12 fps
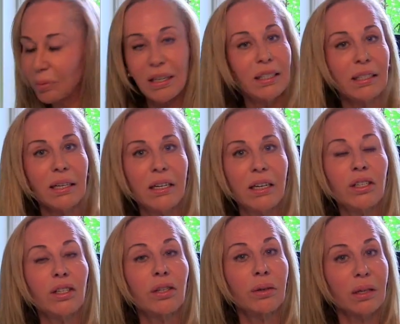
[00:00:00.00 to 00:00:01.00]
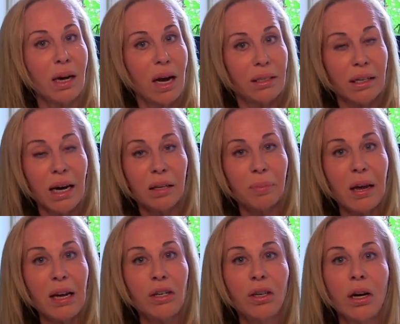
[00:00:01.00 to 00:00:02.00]
please send it to the contact
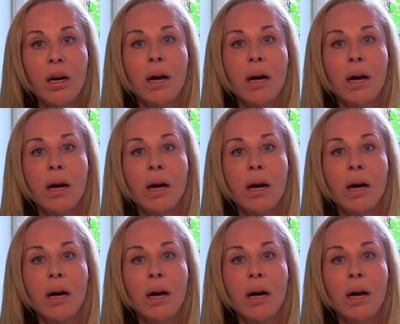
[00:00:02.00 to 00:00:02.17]
page,